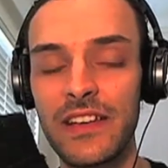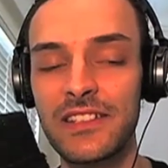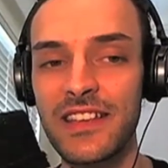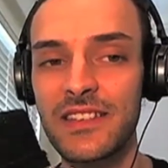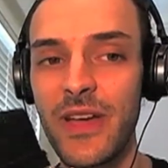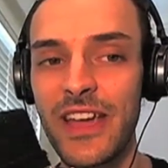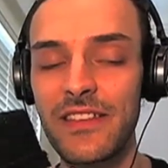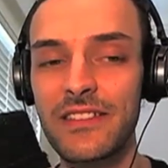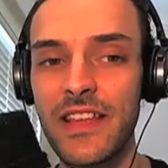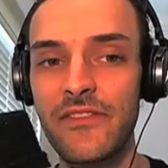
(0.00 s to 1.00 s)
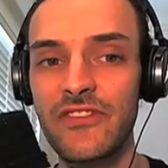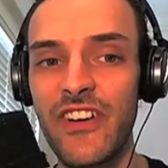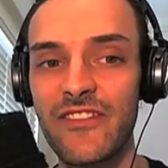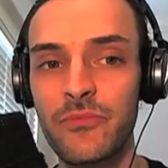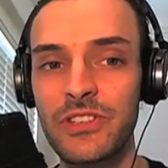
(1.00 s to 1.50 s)
It's estimated that
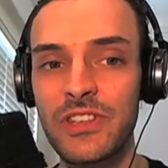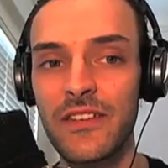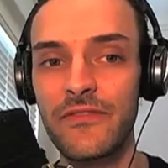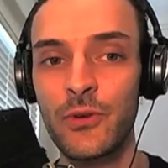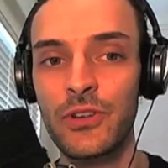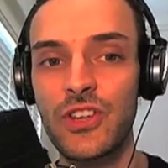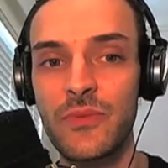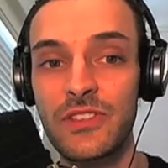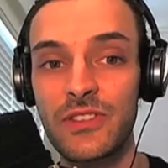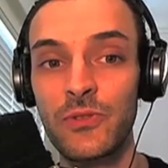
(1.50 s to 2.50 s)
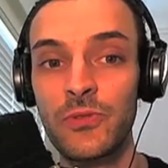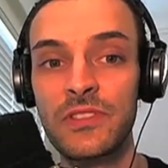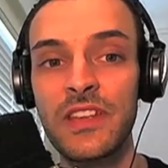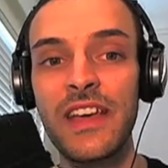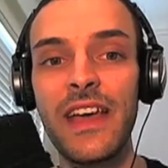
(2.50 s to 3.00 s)
75% of Fukushima's schools